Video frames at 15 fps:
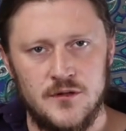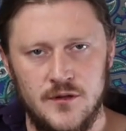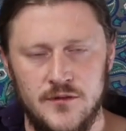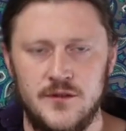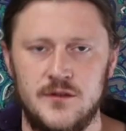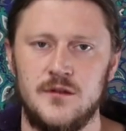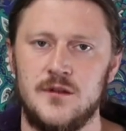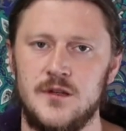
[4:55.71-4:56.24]
So
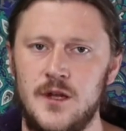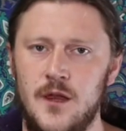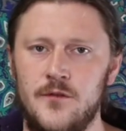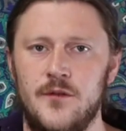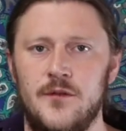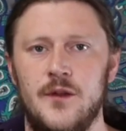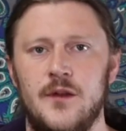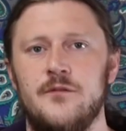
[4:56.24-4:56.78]
this is another
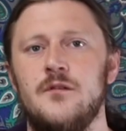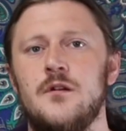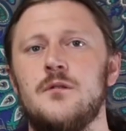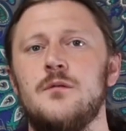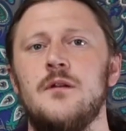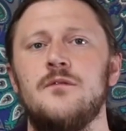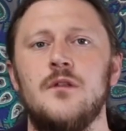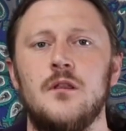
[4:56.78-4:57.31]
thing. First
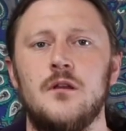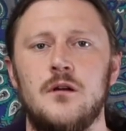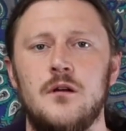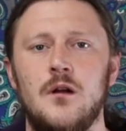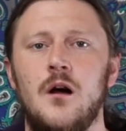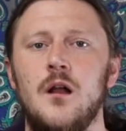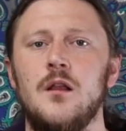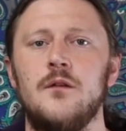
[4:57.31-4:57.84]
we have to
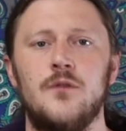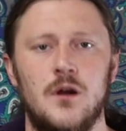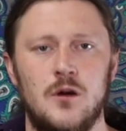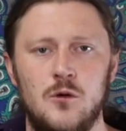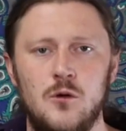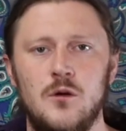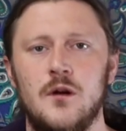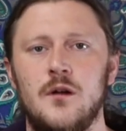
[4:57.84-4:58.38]
learn all of our
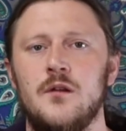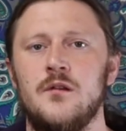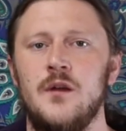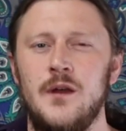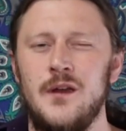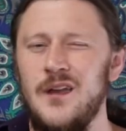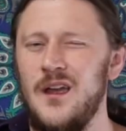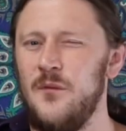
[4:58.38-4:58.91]
chords,
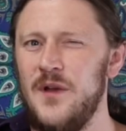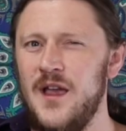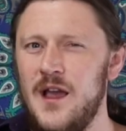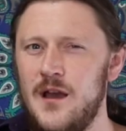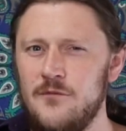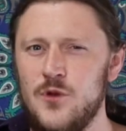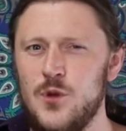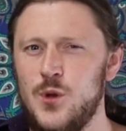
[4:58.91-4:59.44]
and we
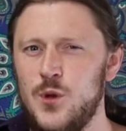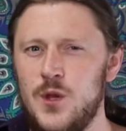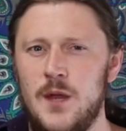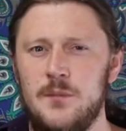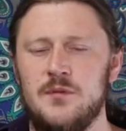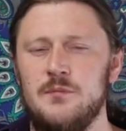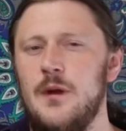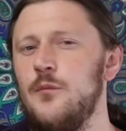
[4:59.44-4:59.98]
have those
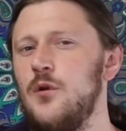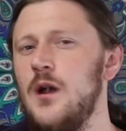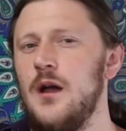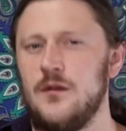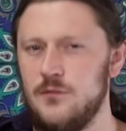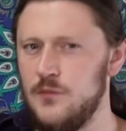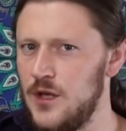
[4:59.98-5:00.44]
shapes memorized.